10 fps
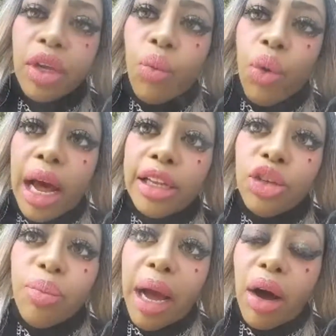Well, I do
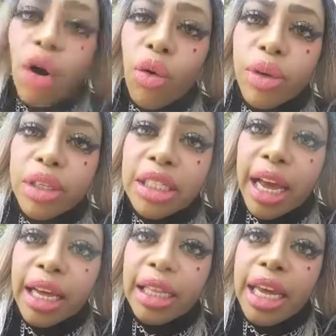my own
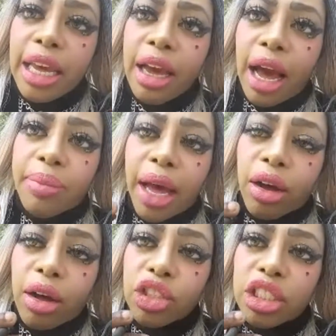recycling. I'm not
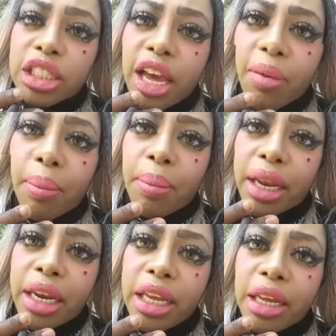gonna just give my
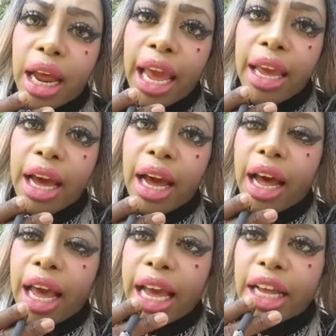money. Hey,
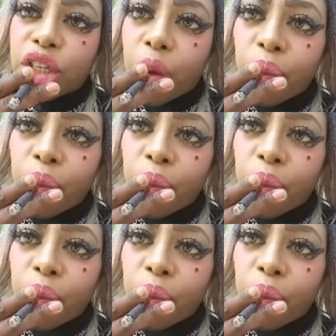Angelo.